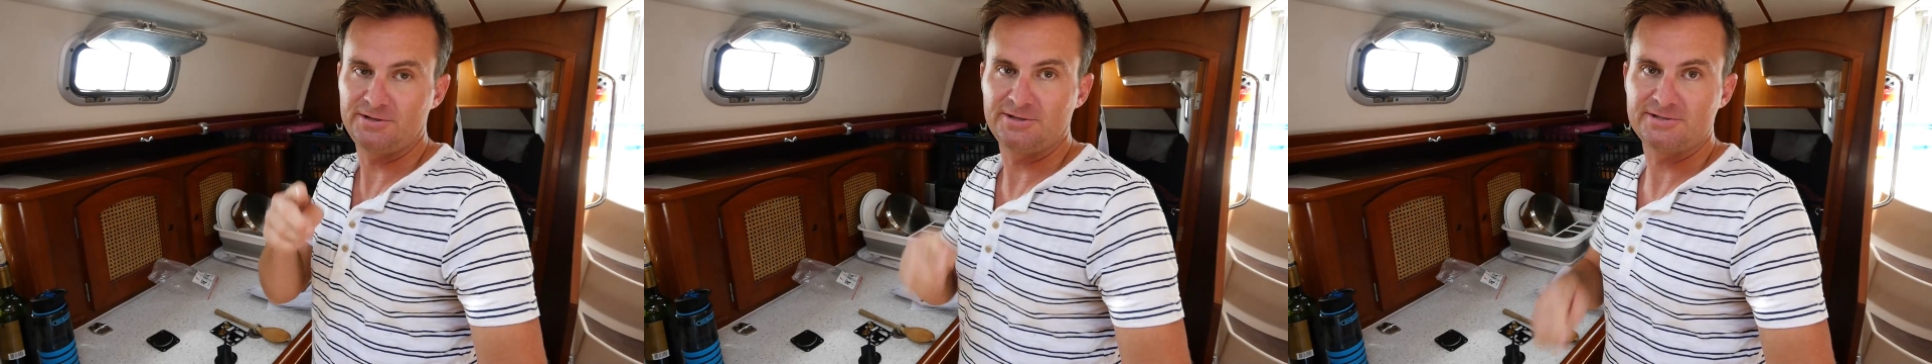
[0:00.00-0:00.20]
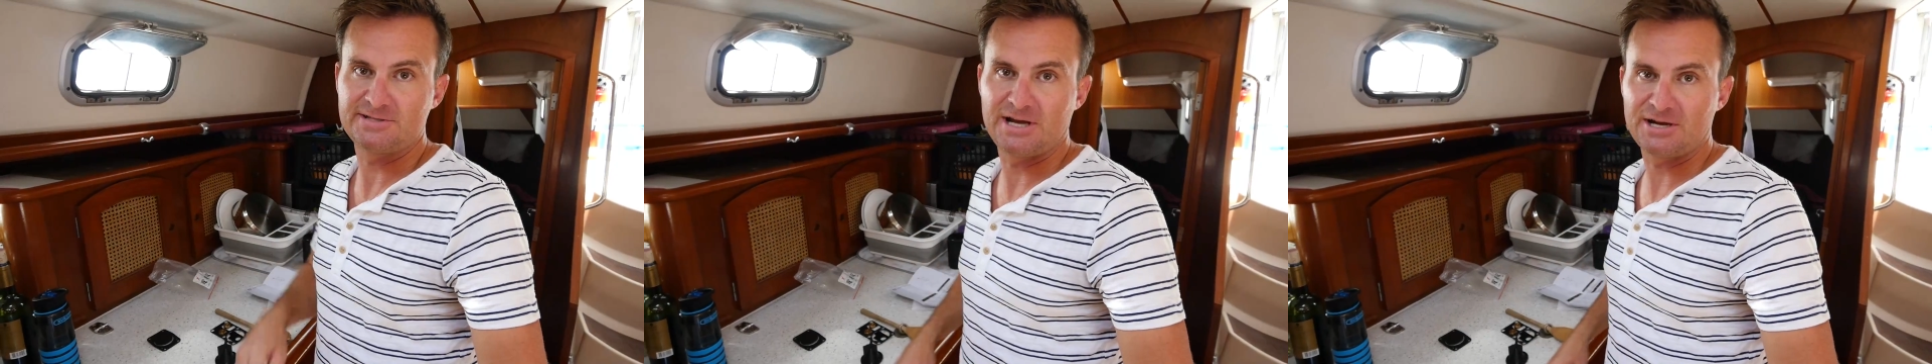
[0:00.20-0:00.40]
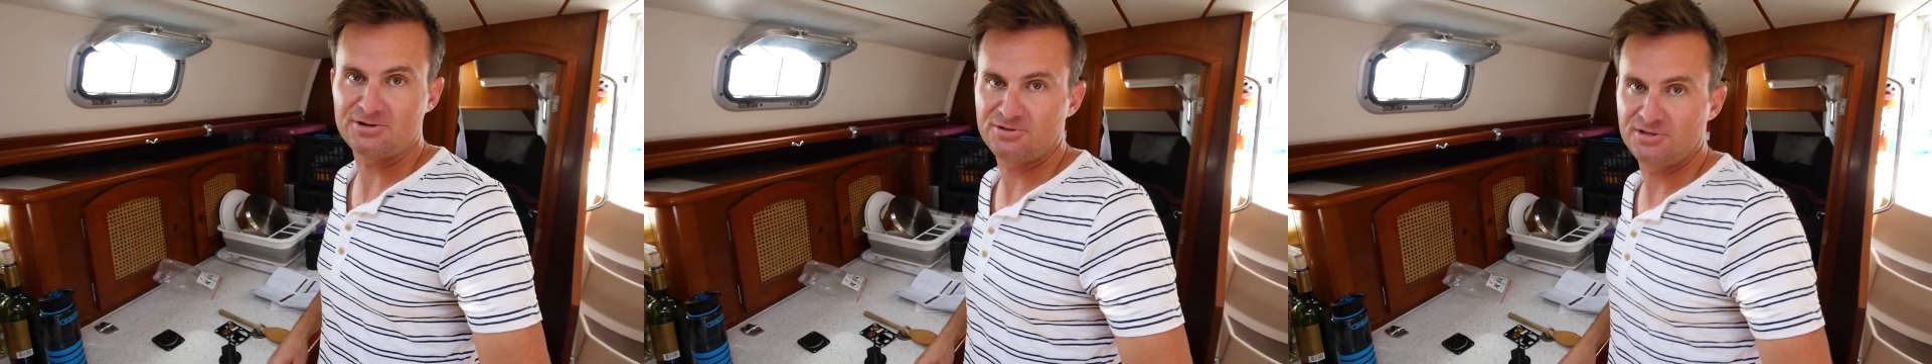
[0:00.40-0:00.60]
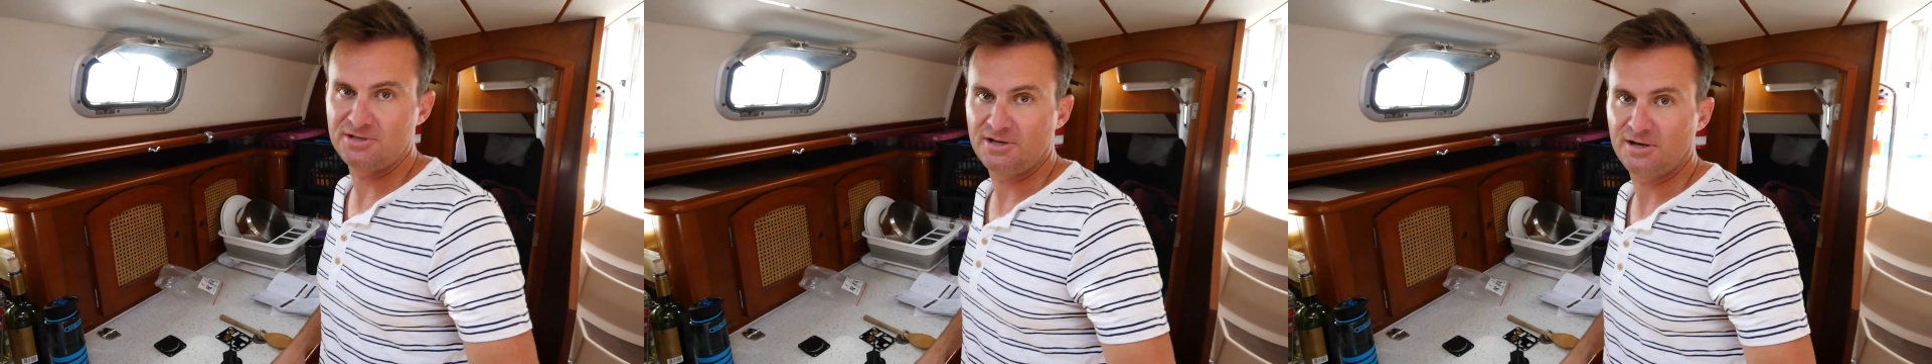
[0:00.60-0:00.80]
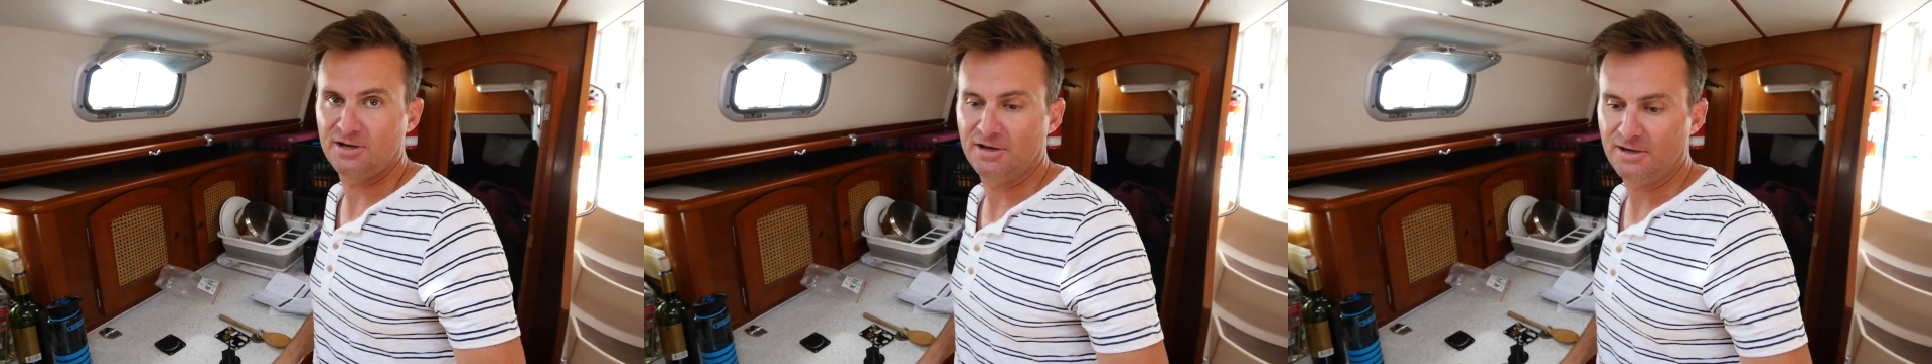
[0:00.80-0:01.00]
that's actually
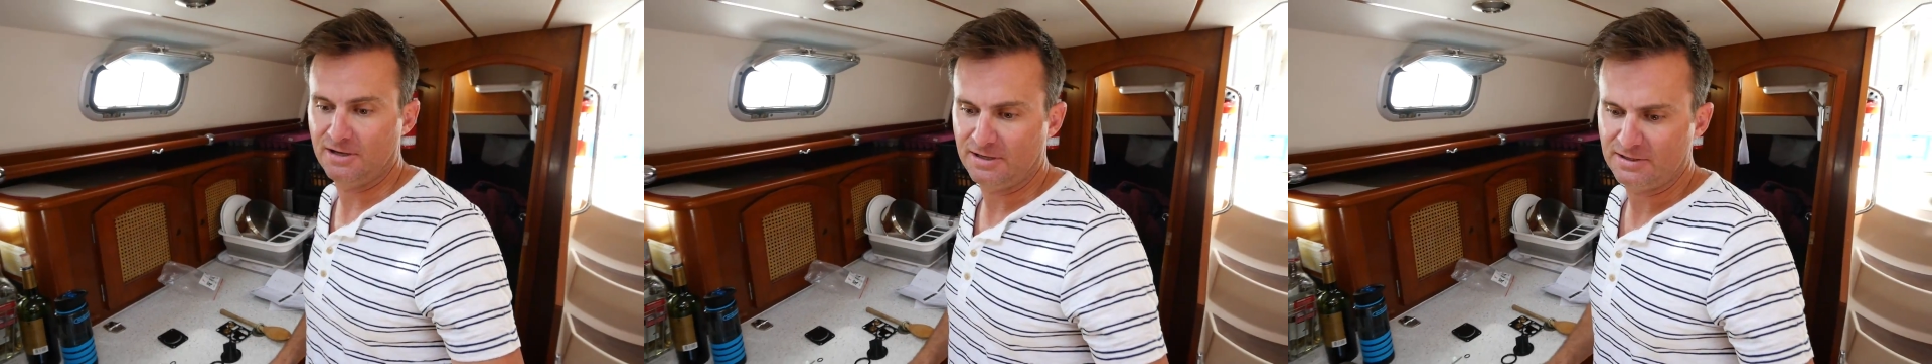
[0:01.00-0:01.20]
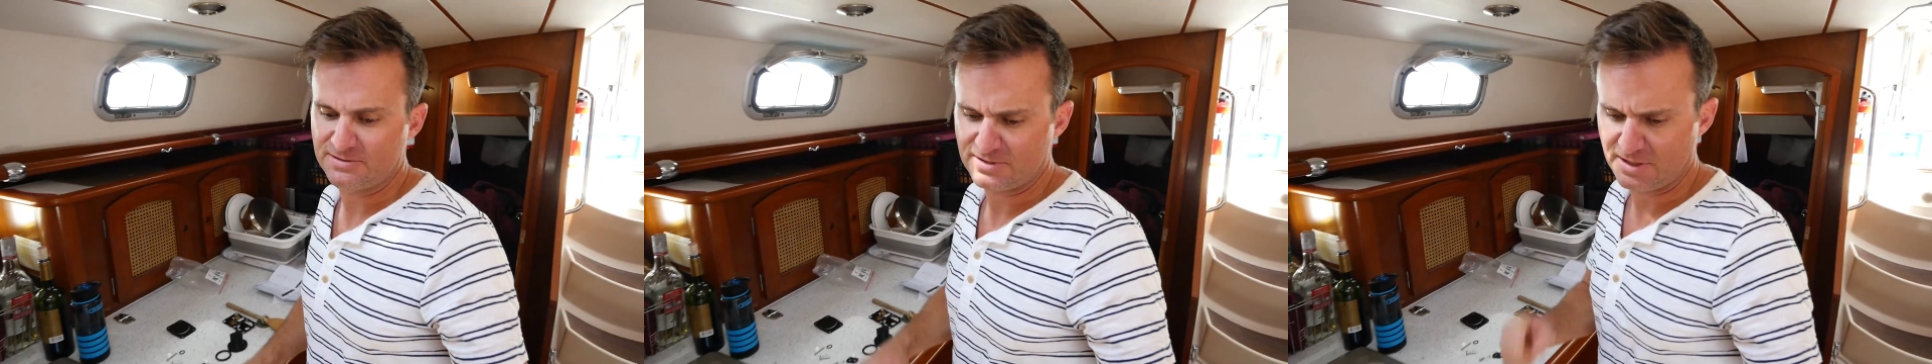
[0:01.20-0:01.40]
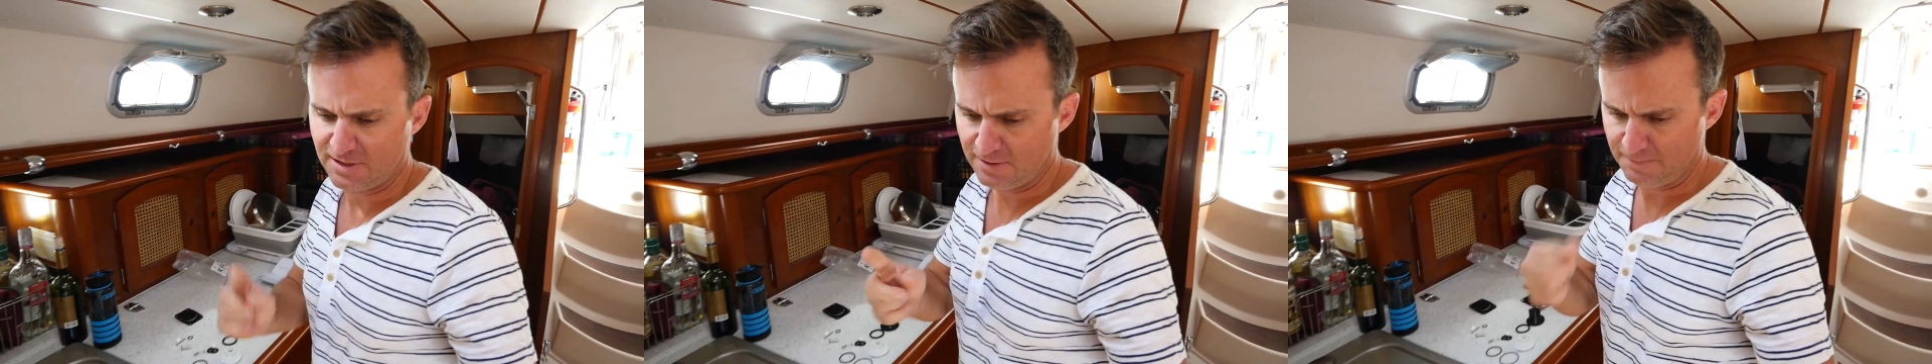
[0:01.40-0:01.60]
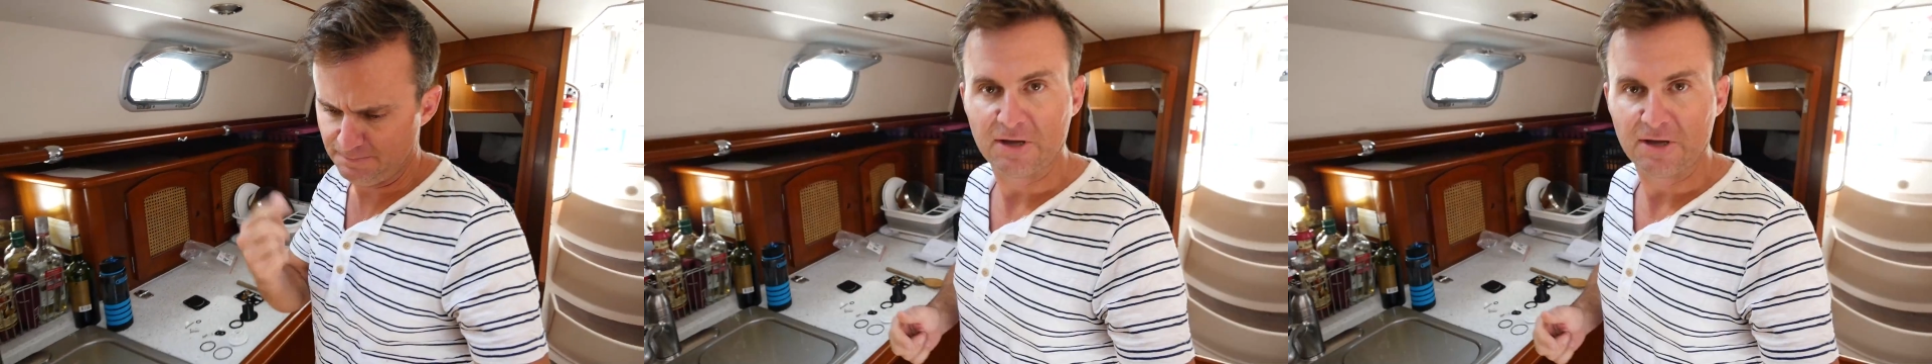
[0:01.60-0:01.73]
it's got an